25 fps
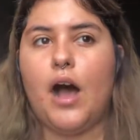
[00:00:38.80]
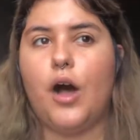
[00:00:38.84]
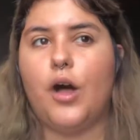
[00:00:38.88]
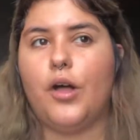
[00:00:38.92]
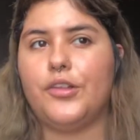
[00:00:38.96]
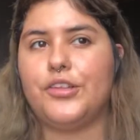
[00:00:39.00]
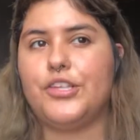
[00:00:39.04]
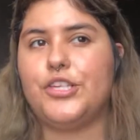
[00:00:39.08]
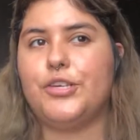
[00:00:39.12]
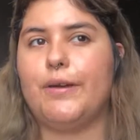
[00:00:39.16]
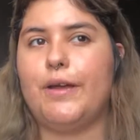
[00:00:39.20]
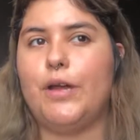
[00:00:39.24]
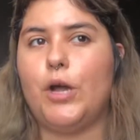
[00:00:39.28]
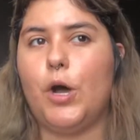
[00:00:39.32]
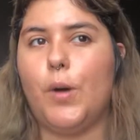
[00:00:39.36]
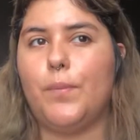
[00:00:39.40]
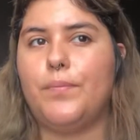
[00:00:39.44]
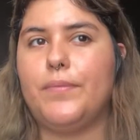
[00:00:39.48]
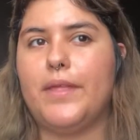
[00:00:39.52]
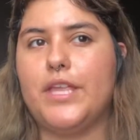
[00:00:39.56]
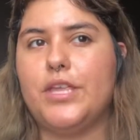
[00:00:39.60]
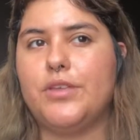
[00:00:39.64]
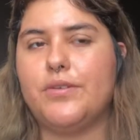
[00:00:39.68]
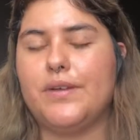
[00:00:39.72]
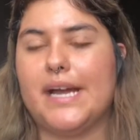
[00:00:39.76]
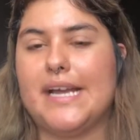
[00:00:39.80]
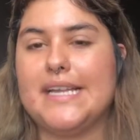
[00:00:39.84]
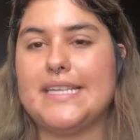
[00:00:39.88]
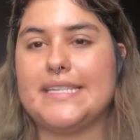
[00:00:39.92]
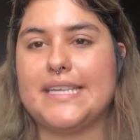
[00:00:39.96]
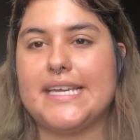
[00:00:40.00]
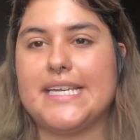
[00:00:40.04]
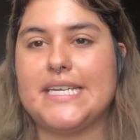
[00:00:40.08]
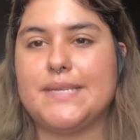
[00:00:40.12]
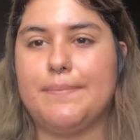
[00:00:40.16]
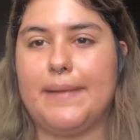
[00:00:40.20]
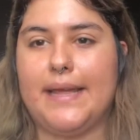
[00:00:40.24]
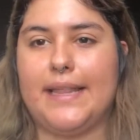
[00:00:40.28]
also I hope that you guys
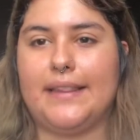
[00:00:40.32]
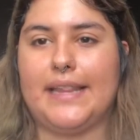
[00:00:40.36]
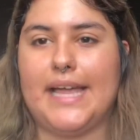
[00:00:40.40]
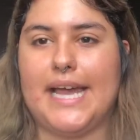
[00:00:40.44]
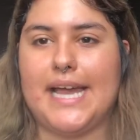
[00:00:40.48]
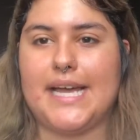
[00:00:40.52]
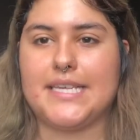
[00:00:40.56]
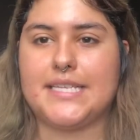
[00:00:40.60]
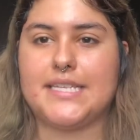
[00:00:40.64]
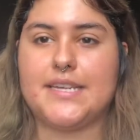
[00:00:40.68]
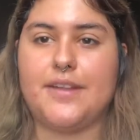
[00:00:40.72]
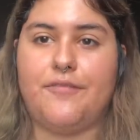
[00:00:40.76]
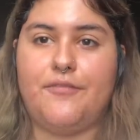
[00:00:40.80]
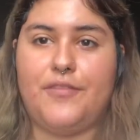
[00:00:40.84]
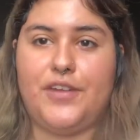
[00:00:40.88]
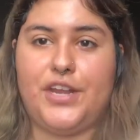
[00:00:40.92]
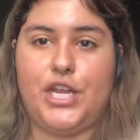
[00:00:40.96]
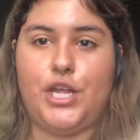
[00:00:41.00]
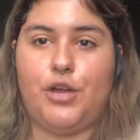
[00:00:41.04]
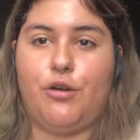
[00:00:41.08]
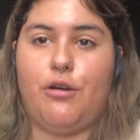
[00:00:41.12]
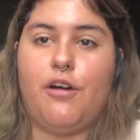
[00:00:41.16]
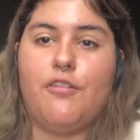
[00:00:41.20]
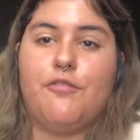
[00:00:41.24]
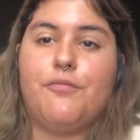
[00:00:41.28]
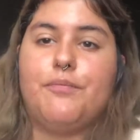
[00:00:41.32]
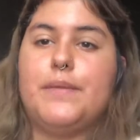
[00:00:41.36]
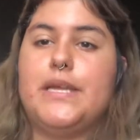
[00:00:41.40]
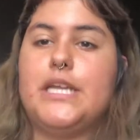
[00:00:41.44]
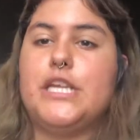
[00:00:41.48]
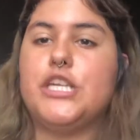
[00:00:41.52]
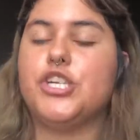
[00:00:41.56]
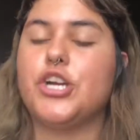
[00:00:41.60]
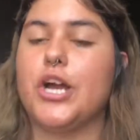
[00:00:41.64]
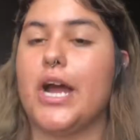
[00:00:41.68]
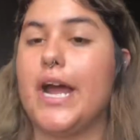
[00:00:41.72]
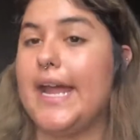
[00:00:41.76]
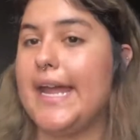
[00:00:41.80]
liked my last video of
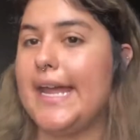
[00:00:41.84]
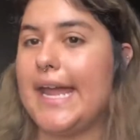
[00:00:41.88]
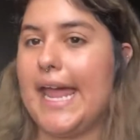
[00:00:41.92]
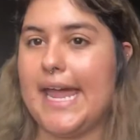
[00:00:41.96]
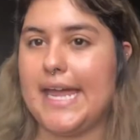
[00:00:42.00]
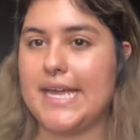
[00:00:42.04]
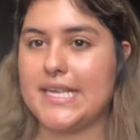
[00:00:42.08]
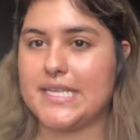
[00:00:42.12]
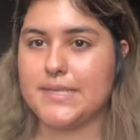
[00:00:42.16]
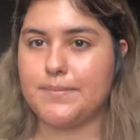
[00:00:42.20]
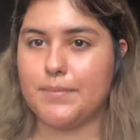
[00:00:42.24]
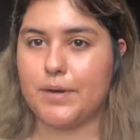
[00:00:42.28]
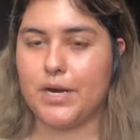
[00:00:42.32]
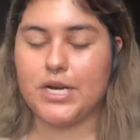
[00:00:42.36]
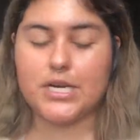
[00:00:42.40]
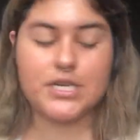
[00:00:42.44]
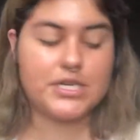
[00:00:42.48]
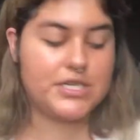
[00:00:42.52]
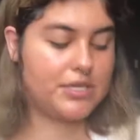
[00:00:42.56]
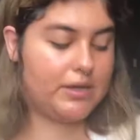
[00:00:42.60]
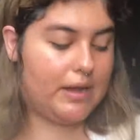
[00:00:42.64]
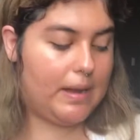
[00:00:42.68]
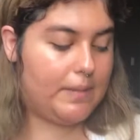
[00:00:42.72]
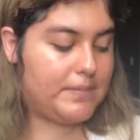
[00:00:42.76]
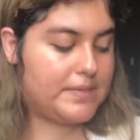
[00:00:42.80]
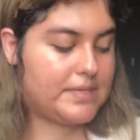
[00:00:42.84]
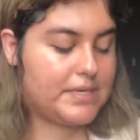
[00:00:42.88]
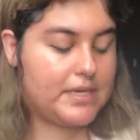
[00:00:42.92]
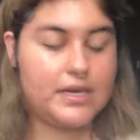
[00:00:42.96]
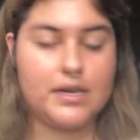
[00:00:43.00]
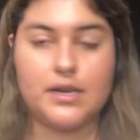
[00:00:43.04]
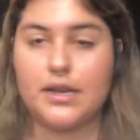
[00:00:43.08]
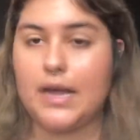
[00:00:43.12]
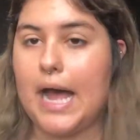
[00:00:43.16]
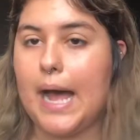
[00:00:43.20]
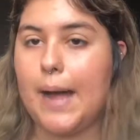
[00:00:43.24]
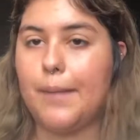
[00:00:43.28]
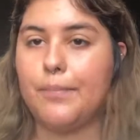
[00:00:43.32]
me trying ASMR. So I'm just
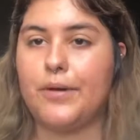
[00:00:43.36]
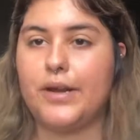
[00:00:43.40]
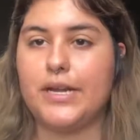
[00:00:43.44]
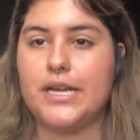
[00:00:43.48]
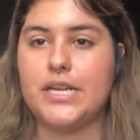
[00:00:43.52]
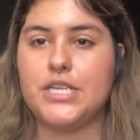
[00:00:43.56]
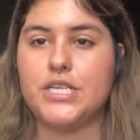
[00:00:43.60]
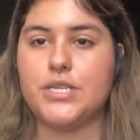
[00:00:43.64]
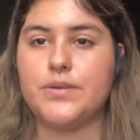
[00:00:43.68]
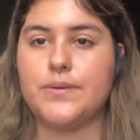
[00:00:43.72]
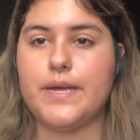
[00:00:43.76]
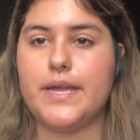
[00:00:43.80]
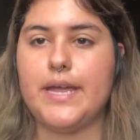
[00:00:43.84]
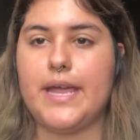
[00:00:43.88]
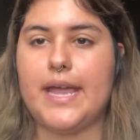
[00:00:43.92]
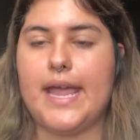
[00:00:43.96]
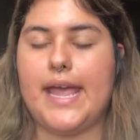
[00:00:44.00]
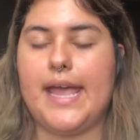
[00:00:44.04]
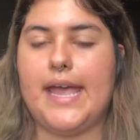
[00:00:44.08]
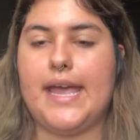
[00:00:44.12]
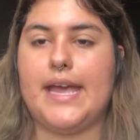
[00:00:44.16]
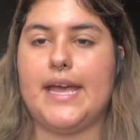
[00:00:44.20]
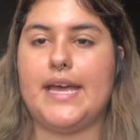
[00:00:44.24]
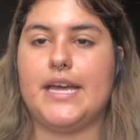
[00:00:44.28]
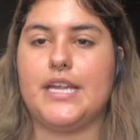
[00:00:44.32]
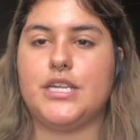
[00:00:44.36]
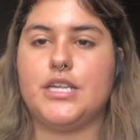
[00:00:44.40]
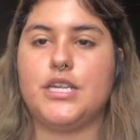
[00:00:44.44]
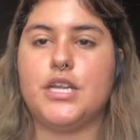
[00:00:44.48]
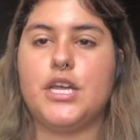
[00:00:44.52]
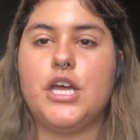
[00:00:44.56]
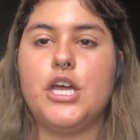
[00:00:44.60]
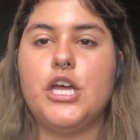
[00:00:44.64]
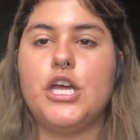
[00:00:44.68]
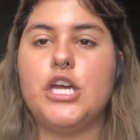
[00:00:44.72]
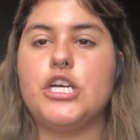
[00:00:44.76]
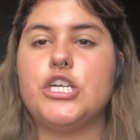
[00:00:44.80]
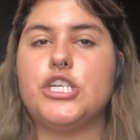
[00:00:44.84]
gonna hop right into it and
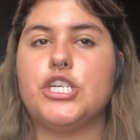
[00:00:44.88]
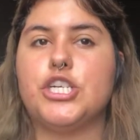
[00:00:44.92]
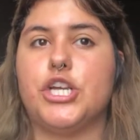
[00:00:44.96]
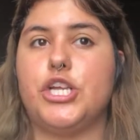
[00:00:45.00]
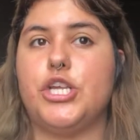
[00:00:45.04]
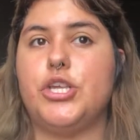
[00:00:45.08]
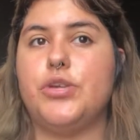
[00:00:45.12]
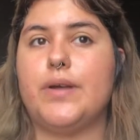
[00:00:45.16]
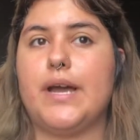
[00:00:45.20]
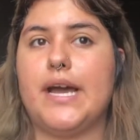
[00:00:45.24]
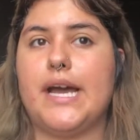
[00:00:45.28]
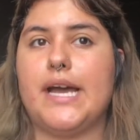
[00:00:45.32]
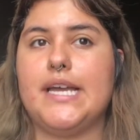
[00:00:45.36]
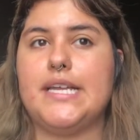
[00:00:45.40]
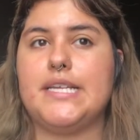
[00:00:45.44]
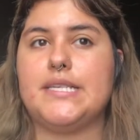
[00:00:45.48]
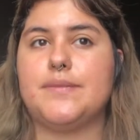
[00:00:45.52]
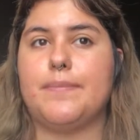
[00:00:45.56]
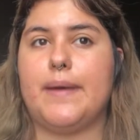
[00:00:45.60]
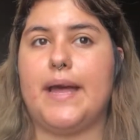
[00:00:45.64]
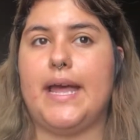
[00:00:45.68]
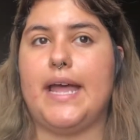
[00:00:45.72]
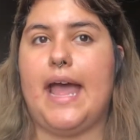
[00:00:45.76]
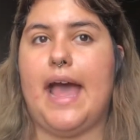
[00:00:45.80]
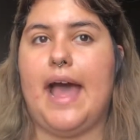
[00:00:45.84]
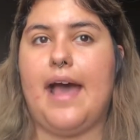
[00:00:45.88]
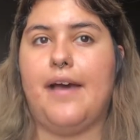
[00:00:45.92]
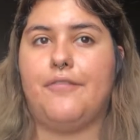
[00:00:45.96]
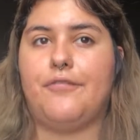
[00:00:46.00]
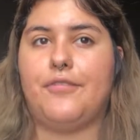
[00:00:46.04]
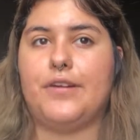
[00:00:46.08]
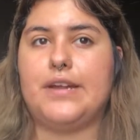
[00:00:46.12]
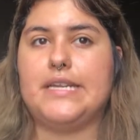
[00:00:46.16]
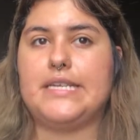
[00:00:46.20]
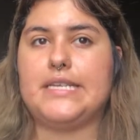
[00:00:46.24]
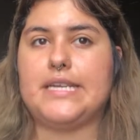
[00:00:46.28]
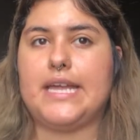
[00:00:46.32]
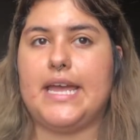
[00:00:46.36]
show you guys my
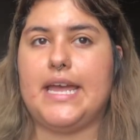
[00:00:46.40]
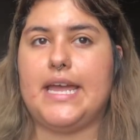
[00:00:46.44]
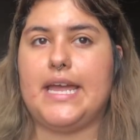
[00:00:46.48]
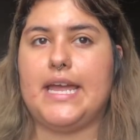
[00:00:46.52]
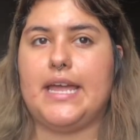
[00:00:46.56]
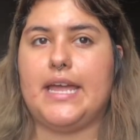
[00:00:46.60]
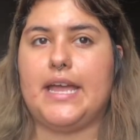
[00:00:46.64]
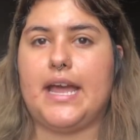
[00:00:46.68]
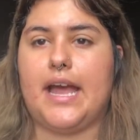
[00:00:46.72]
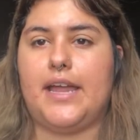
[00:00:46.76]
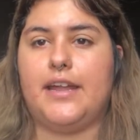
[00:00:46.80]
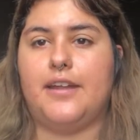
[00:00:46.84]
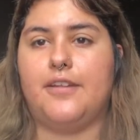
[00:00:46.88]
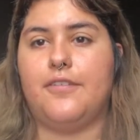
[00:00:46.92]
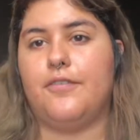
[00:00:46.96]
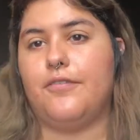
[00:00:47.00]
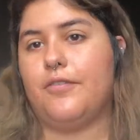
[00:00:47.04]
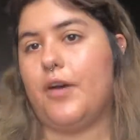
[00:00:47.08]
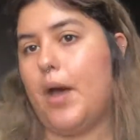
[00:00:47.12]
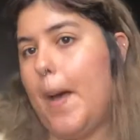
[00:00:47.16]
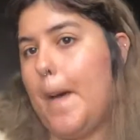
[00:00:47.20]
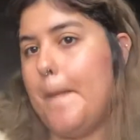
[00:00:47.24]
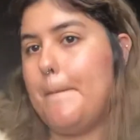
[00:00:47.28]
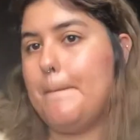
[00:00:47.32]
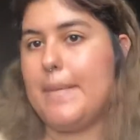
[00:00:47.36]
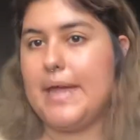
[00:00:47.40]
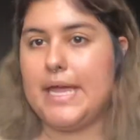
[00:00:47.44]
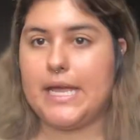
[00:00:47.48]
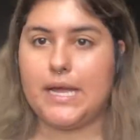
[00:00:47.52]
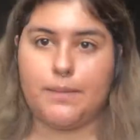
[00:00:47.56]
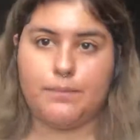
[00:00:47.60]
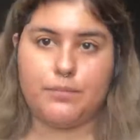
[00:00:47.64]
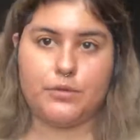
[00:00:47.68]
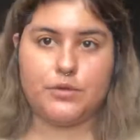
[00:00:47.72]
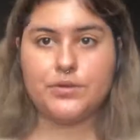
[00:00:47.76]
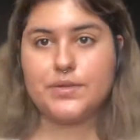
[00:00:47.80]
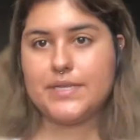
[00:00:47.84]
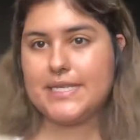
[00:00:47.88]
everyday kind of
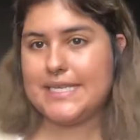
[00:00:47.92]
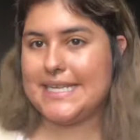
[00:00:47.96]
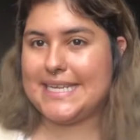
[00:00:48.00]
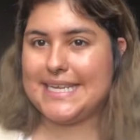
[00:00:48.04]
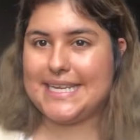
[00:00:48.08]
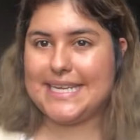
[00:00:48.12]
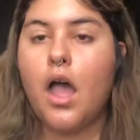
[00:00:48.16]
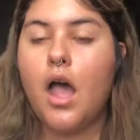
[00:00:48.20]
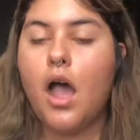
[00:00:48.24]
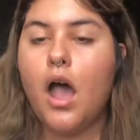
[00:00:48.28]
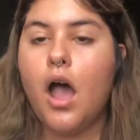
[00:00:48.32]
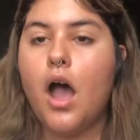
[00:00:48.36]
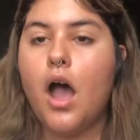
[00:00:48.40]
makeup routine.